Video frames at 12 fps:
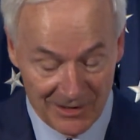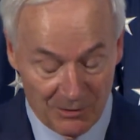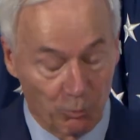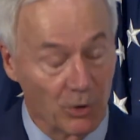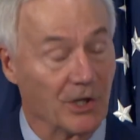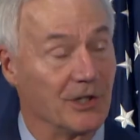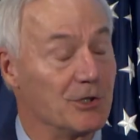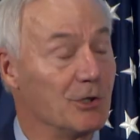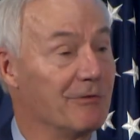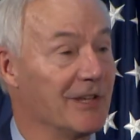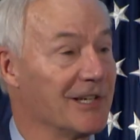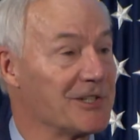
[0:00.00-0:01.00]
We're going to do
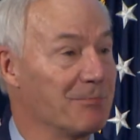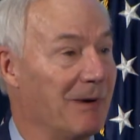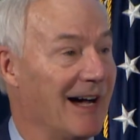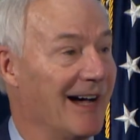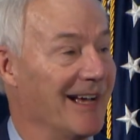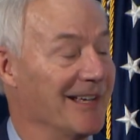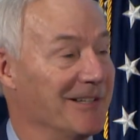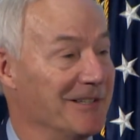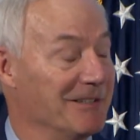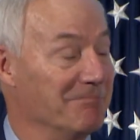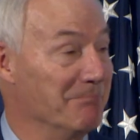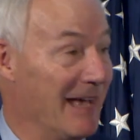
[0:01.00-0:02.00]
this by
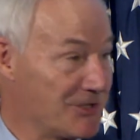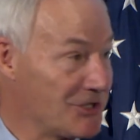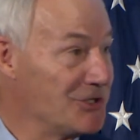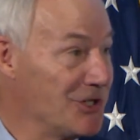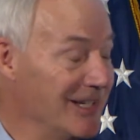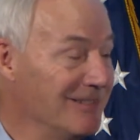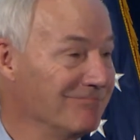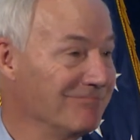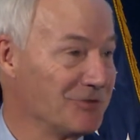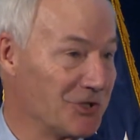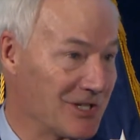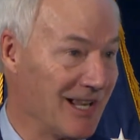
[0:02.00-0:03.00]
messaging,
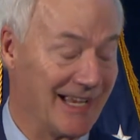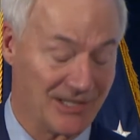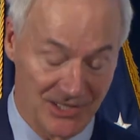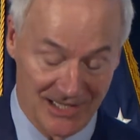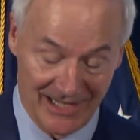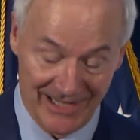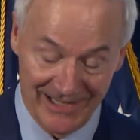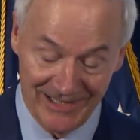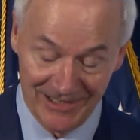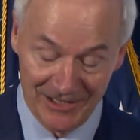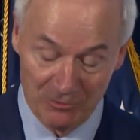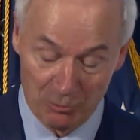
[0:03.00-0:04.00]
just like today.
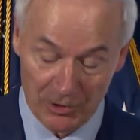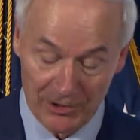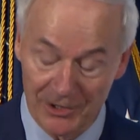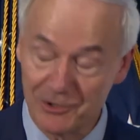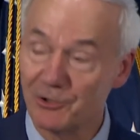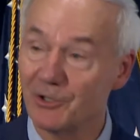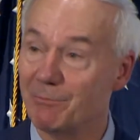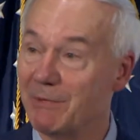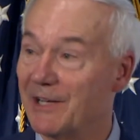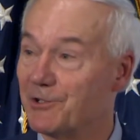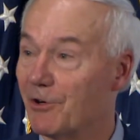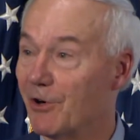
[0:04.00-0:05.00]
We're going to do it
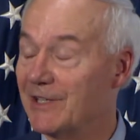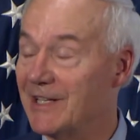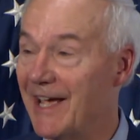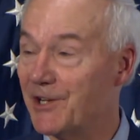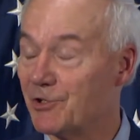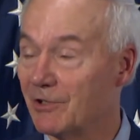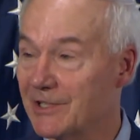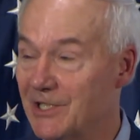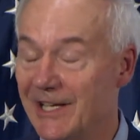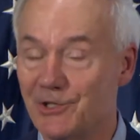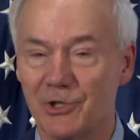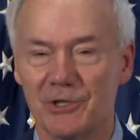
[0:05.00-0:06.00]
by drawing national
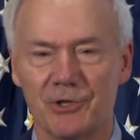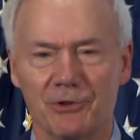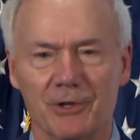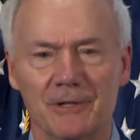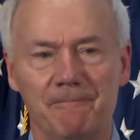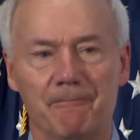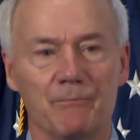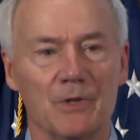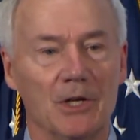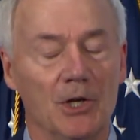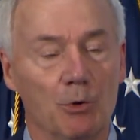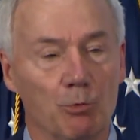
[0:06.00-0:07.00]
attention to it.
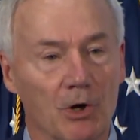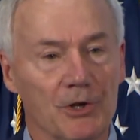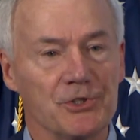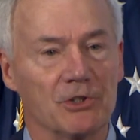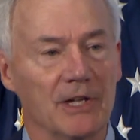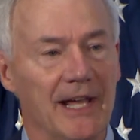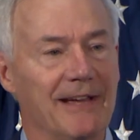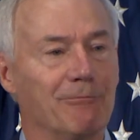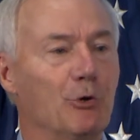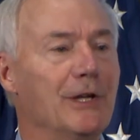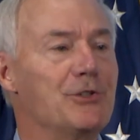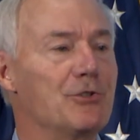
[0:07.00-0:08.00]
We're also going to have
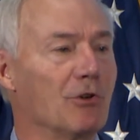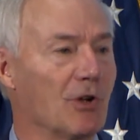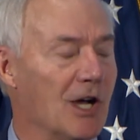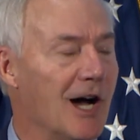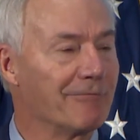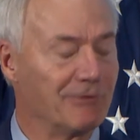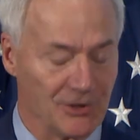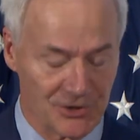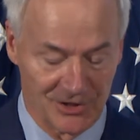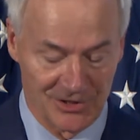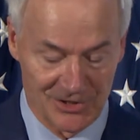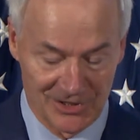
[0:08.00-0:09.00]
regional
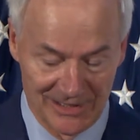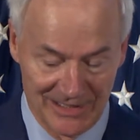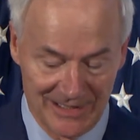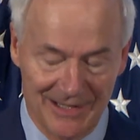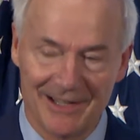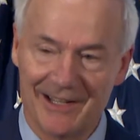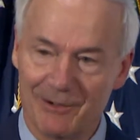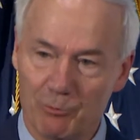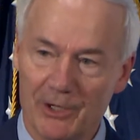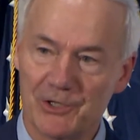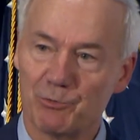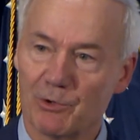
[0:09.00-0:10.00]
conferences in
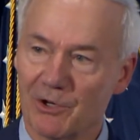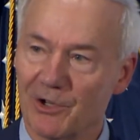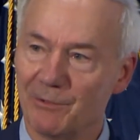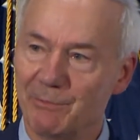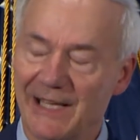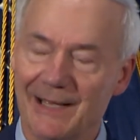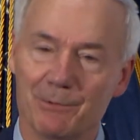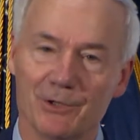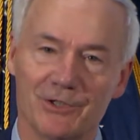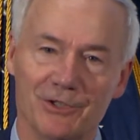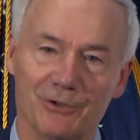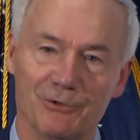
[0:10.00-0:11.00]
which we're going to be able
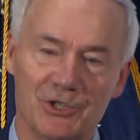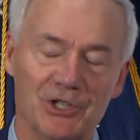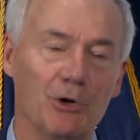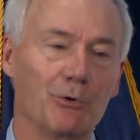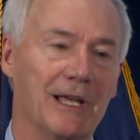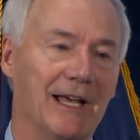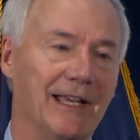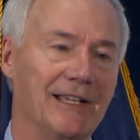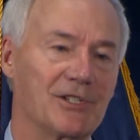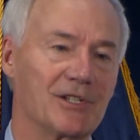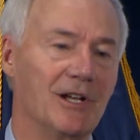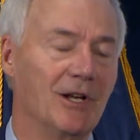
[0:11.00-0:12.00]
to
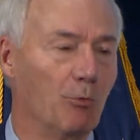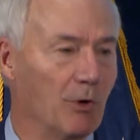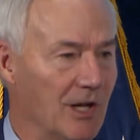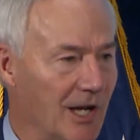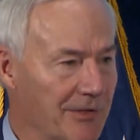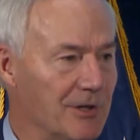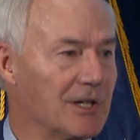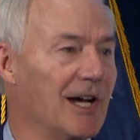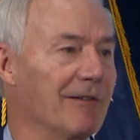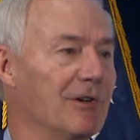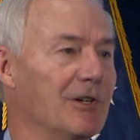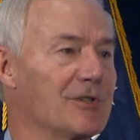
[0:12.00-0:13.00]
showcase what other
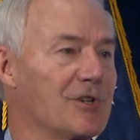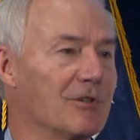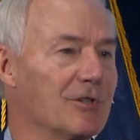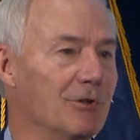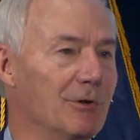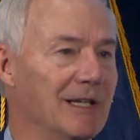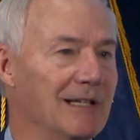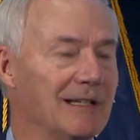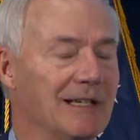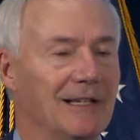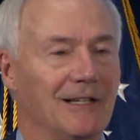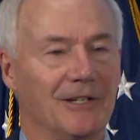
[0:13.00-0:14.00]
governors are doing,
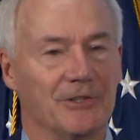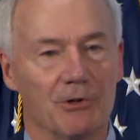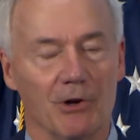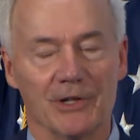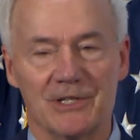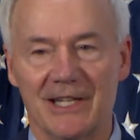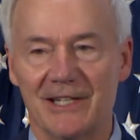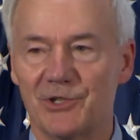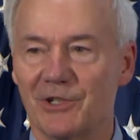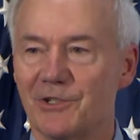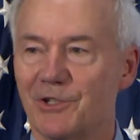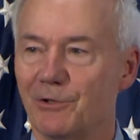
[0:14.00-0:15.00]
draw
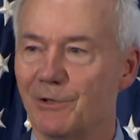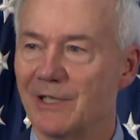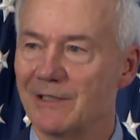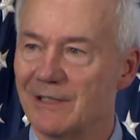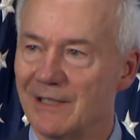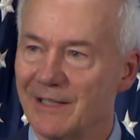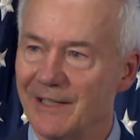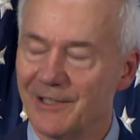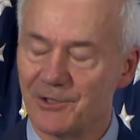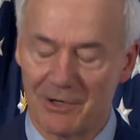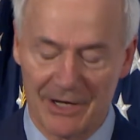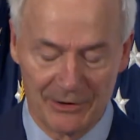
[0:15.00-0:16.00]
attention to it, and
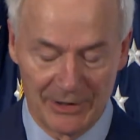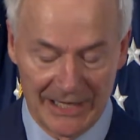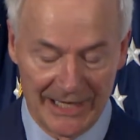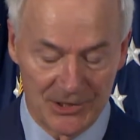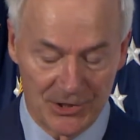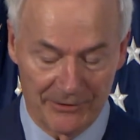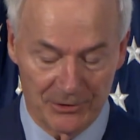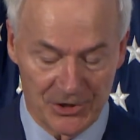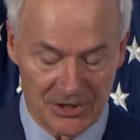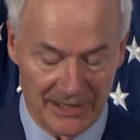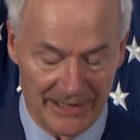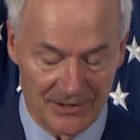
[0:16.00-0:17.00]
try to engage other
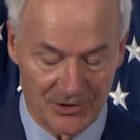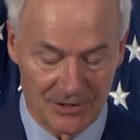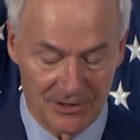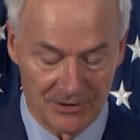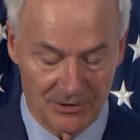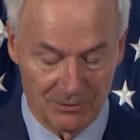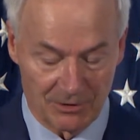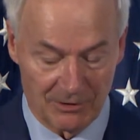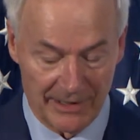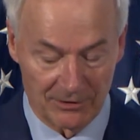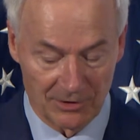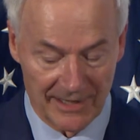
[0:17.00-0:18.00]
states to a
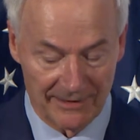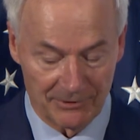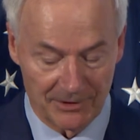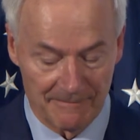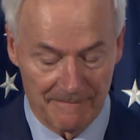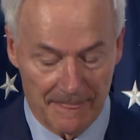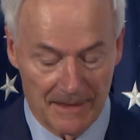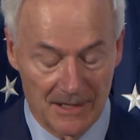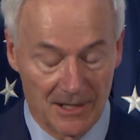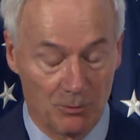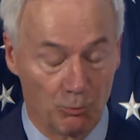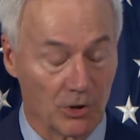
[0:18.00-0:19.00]
greater level.
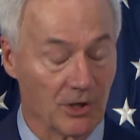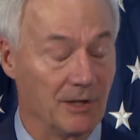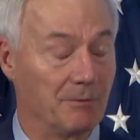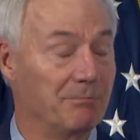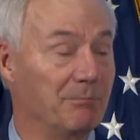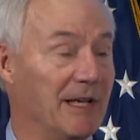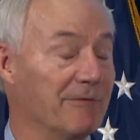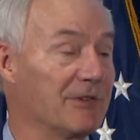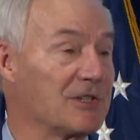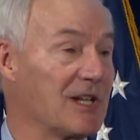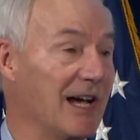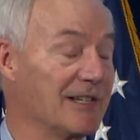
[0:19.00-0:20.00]
We're going to
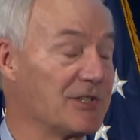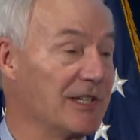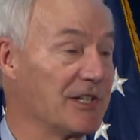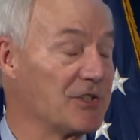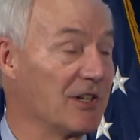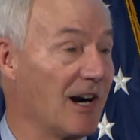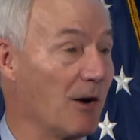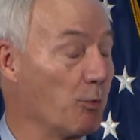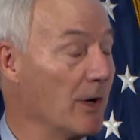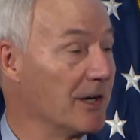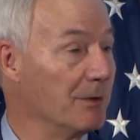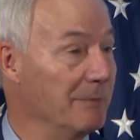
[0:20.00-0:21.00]
emphasize this in our
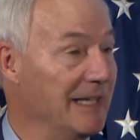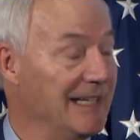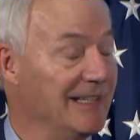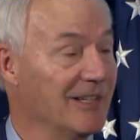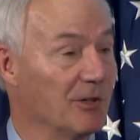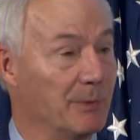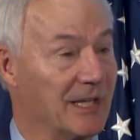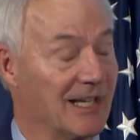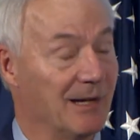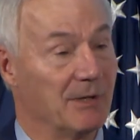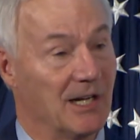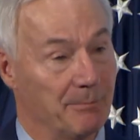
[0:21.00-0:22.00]
winter meeting that will be
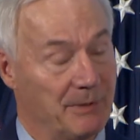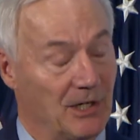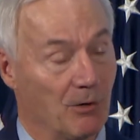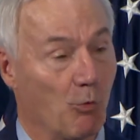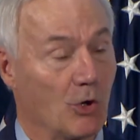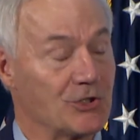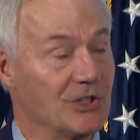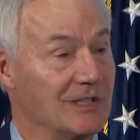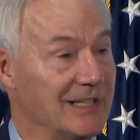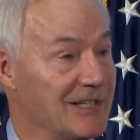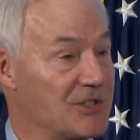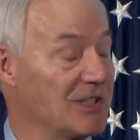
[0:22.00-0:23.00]
coming up here in Washington,
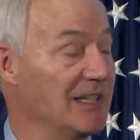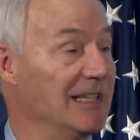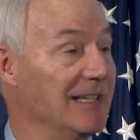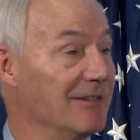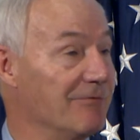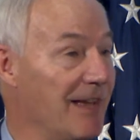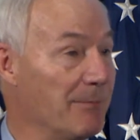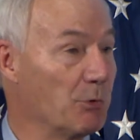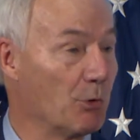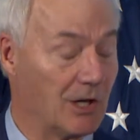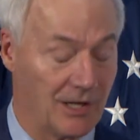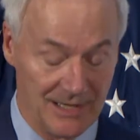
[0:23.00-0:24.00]
D.C. in
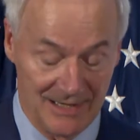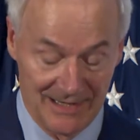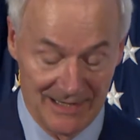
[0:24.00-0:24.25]
February.